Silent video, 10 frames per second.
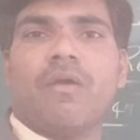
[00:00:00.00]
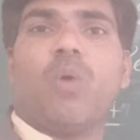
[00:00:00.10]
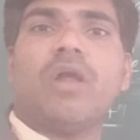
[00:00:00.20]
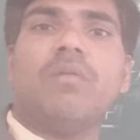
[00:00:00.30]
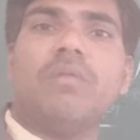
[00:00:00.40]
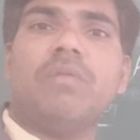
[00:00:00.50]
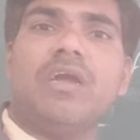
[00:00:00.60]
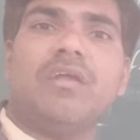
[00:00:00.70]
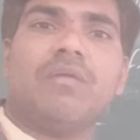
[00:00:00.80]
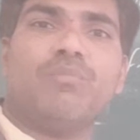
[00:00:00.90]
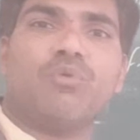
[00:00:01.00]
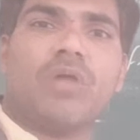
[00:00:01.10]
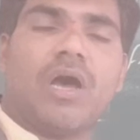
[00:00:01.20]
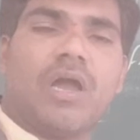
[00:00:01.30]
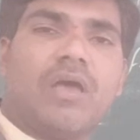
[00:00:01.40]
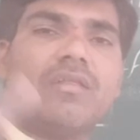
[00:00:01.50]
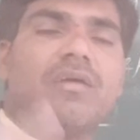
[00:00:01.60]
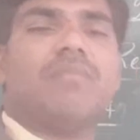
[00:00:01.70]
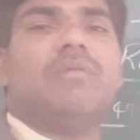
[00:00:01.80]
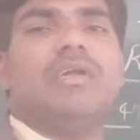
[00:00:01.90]
one medium to the
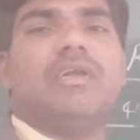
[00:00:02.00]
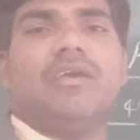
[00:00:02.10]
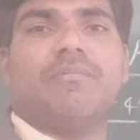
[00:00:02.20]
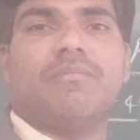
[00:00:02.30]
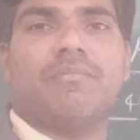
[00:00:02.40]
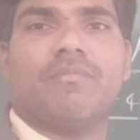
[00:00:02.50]
another medium.